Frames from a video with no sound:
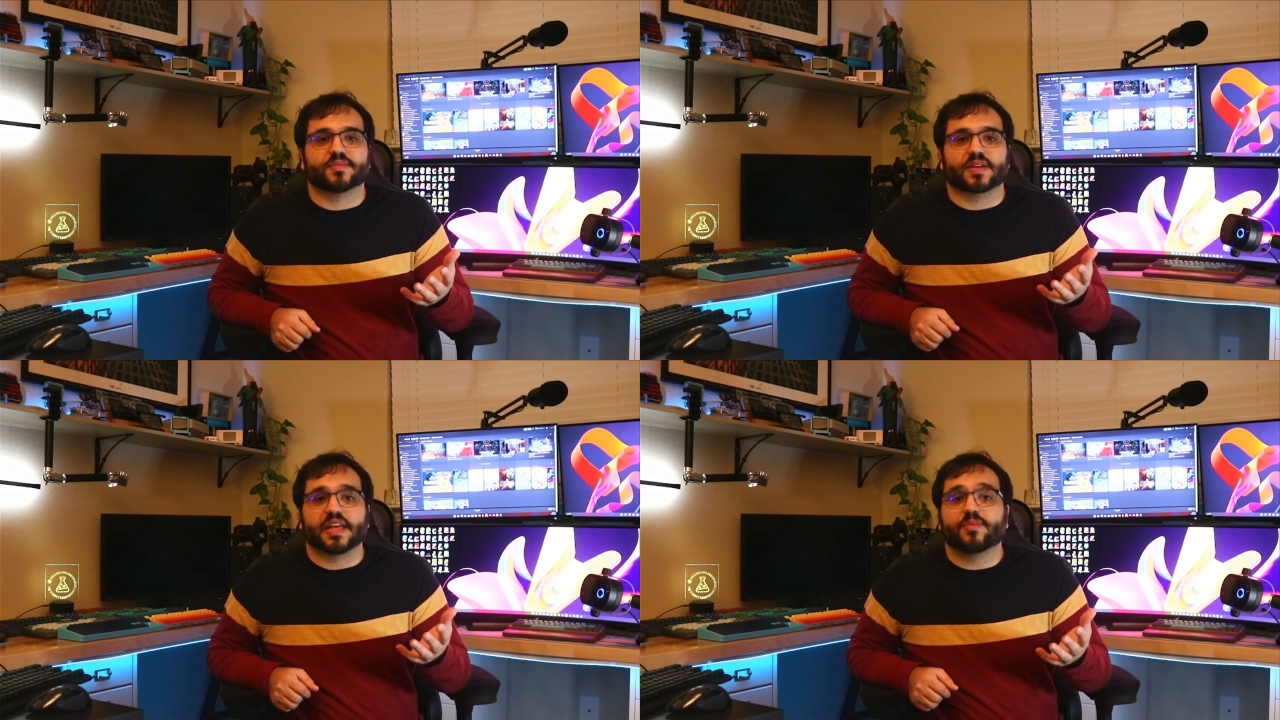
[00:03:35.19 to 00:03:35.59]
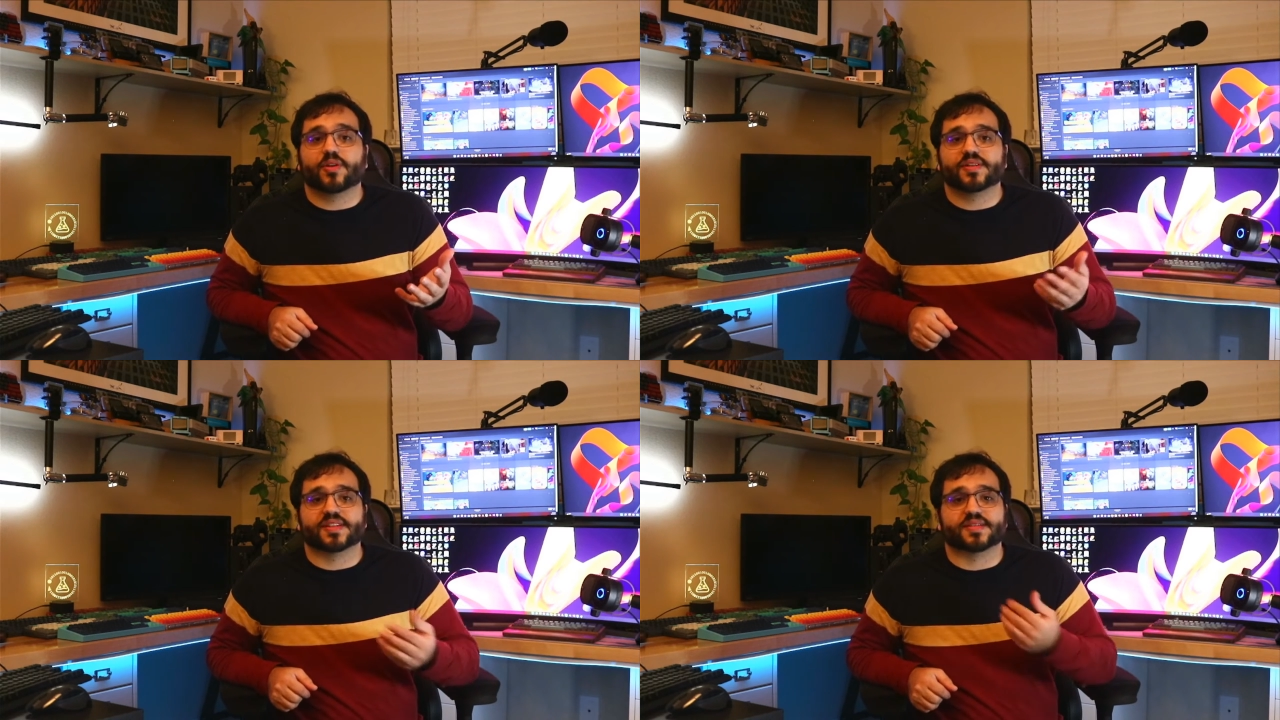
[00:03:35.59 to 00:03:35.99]

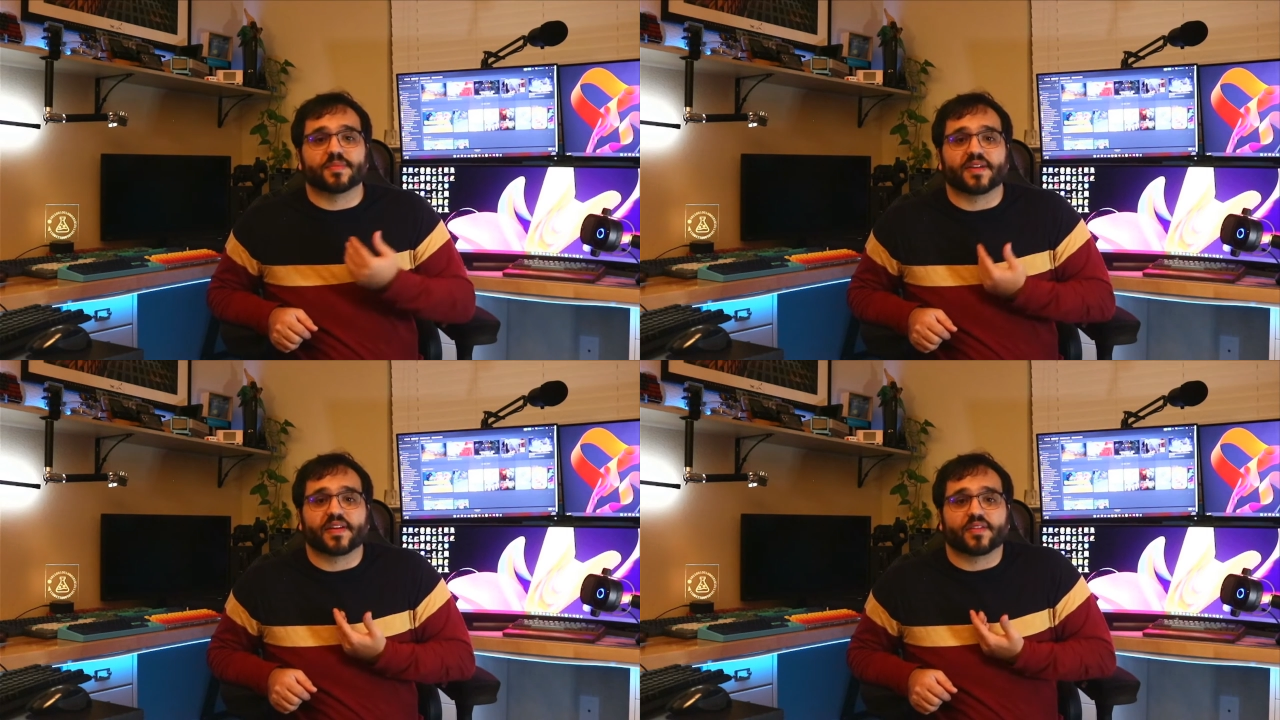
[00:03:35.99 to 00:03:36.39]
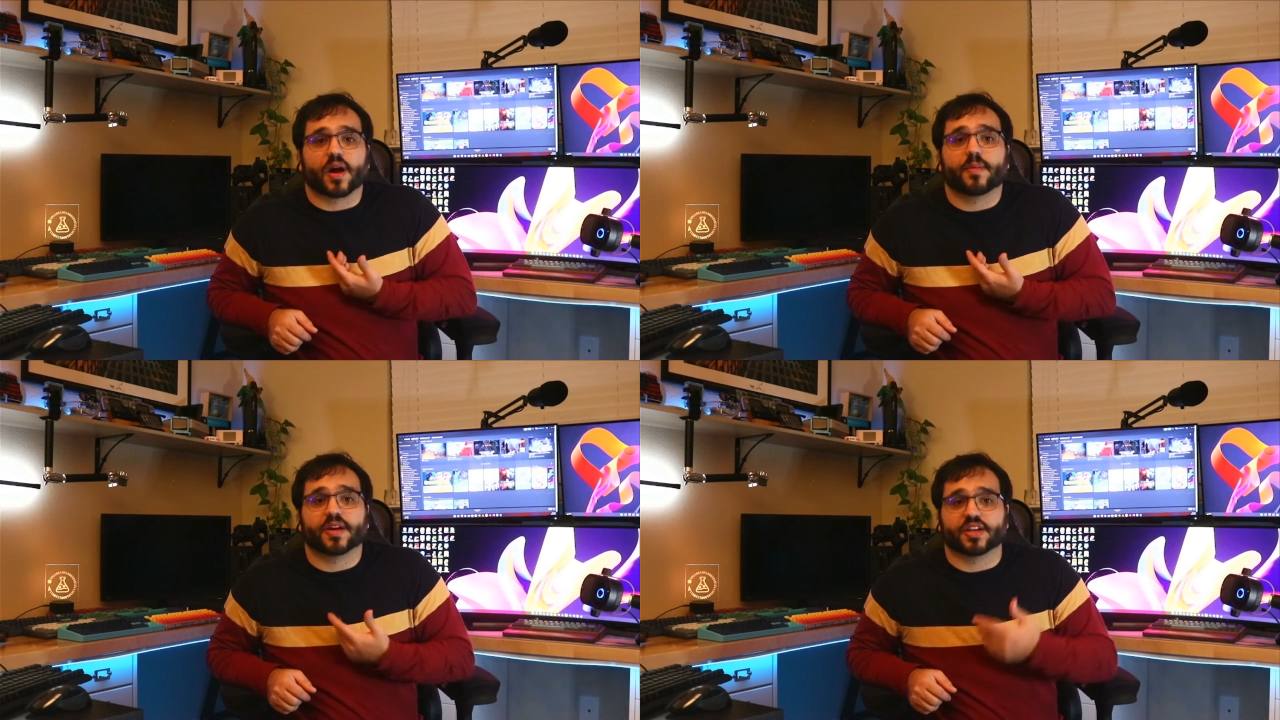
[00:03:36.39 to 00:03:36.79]
keyboards is my favorite
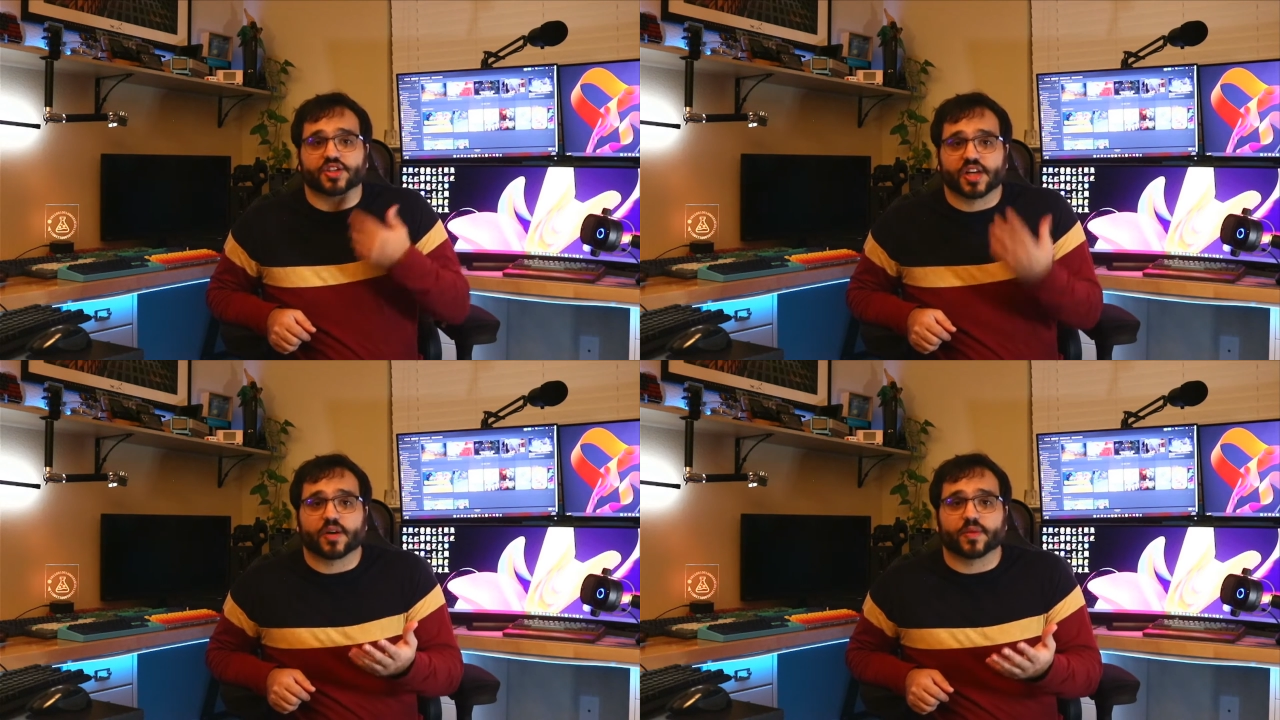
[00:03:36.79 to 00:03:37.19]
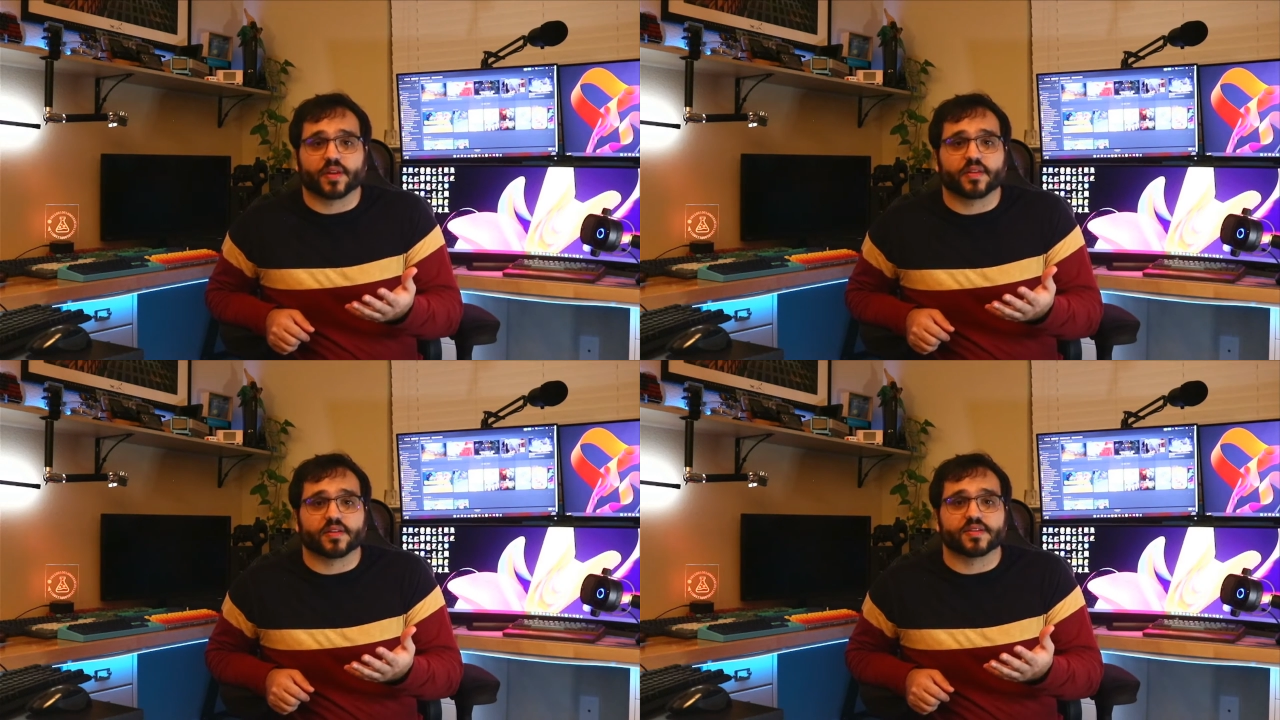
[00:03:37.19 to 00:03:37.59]
hobby to share with
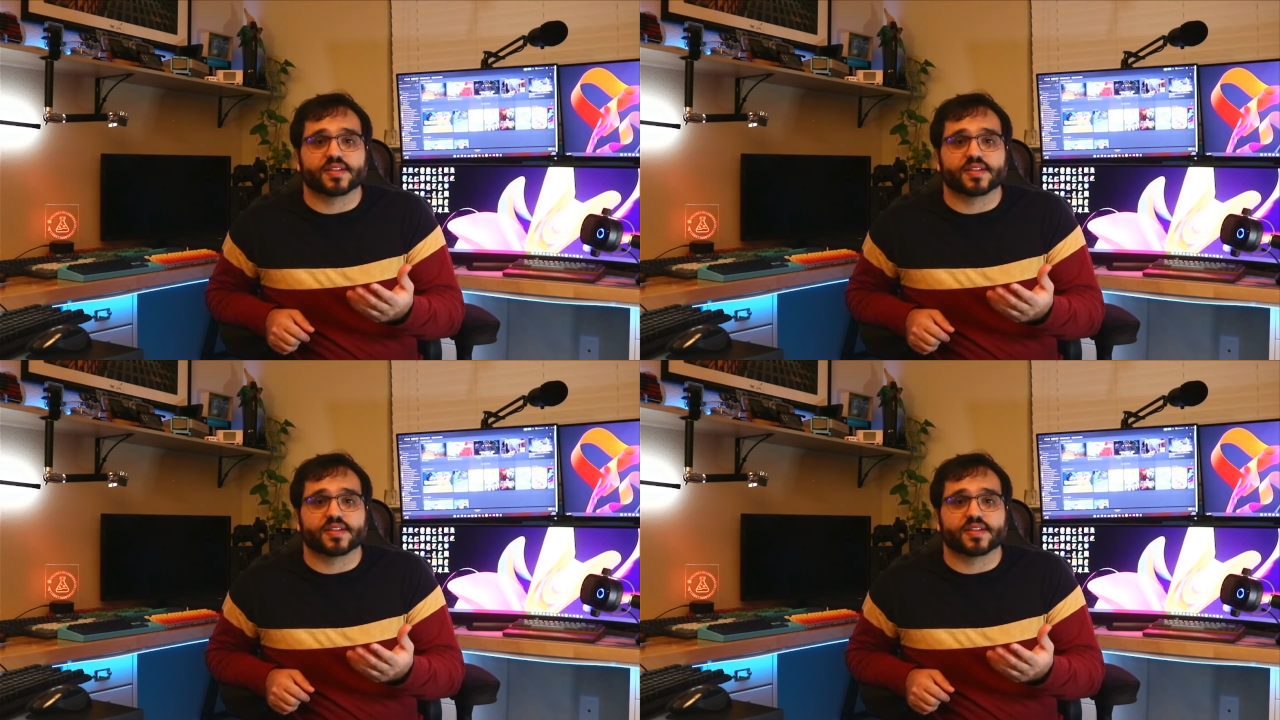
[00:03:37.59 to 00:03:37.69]
others